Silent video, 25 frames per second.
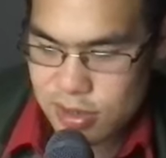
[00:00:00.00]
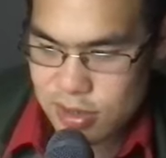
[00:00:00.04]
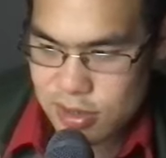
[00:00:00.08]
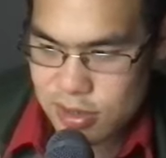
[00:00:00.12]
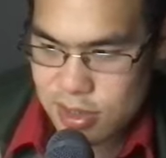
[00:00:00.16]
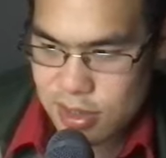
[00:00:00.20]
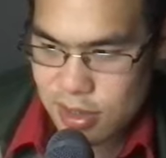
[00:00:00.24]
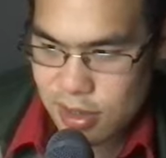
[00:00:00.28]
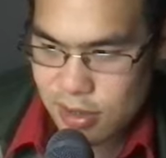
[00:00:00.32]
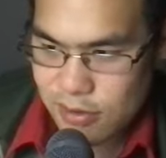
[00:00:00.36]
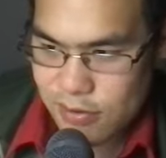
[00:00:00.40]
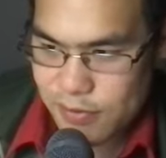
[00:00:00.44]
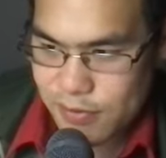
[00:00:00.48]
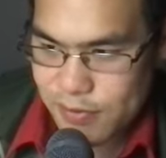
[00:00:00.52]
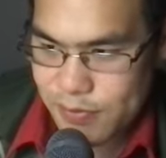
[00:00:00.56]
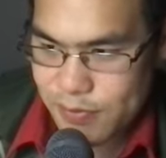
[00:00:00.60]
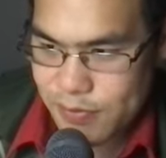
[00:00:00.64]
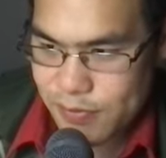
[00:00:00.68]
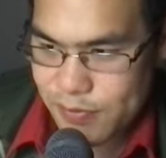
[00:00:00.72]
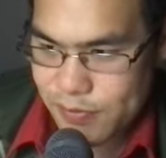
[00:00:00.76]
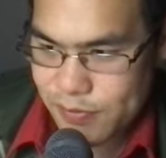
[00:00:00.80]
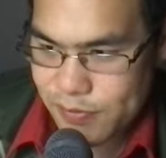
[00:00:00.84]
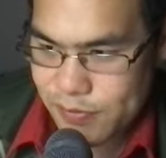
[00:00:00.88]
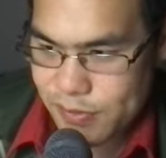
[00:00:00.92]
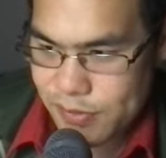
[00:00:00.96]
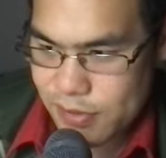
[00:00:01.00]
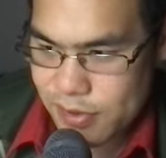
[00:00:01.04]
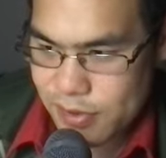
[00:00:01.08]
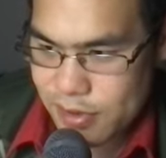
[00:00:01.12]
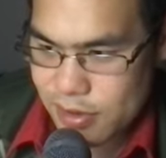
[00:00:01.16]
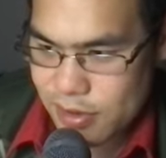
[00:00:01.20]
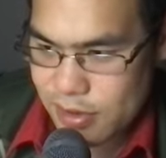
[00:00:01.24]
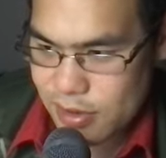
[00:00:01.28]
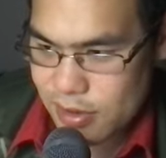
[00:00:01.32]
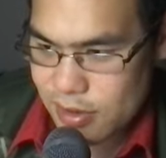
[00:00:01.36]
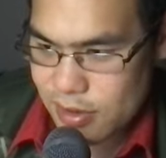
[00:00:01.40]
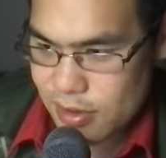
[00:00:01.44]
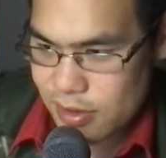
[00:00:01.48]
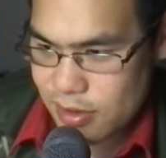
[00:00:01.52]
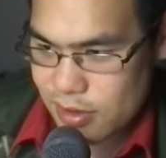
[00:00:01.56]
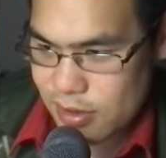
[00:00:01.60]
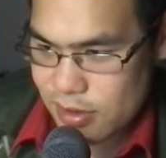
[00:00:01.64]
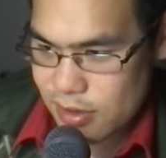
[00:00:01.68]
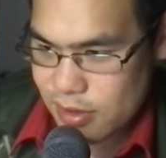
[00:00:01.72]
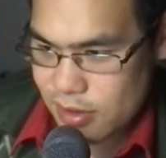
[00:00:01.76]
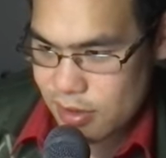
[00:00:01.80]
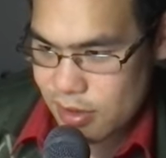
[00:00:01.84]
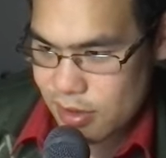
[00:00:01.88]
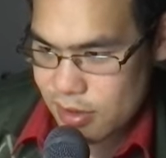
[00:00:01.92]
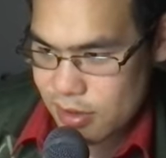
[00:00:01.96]
is that
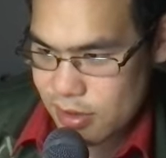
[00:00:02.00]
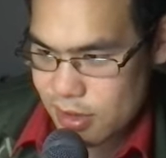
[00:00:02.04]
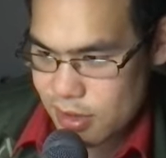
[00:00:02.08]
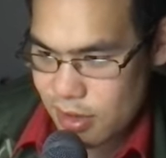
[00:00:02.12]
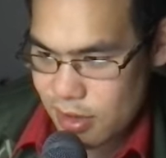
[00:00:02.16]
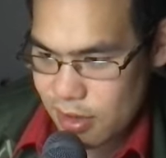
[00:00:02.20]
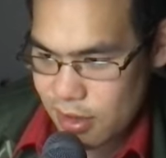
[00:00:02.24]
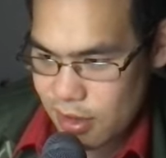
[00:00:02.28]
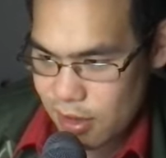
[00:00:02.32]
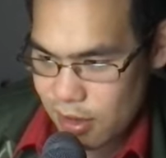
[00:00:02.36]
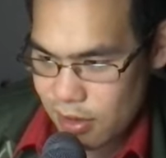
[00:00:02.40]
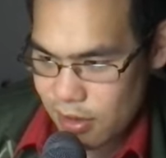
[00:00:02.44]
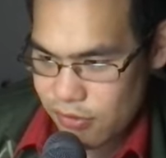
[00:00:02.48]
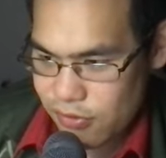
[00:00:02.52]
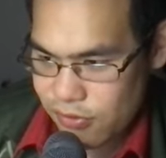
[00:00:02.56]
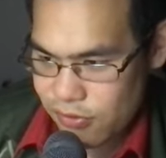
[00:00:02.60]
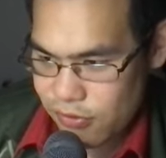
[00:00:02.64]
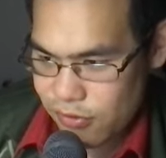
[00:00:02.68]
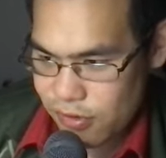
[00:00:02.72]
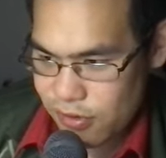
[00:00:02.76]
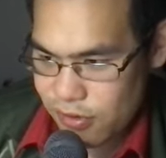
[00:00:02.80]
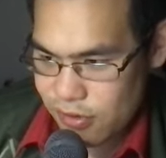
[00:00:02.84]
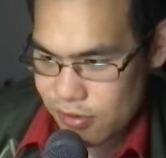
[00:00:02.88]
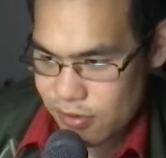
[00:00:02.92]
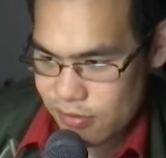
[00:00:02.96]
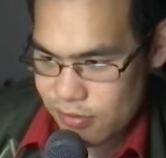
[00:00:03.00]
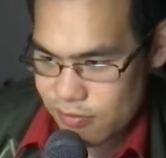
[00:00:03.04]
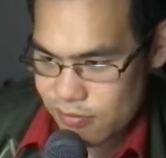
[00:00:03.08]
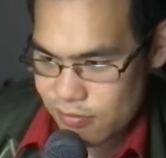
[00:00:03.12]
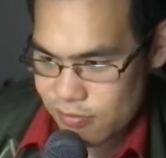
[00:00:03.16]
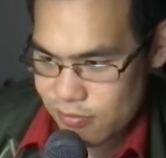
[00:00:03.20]
the country,